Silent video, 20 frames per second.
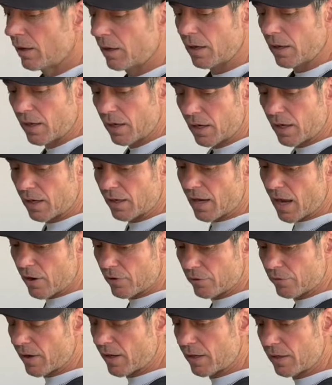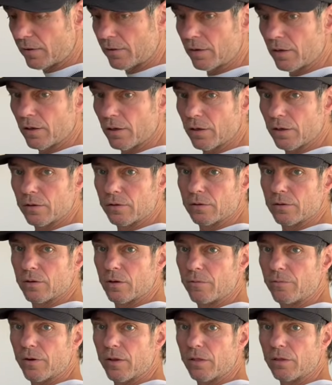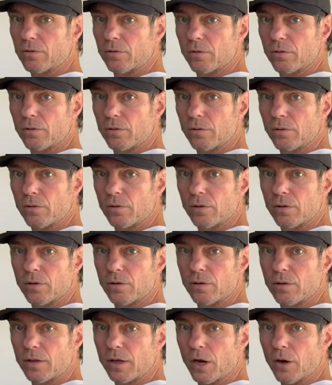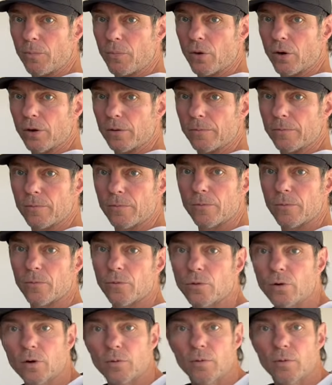And now you're ready to hoof it through the airport or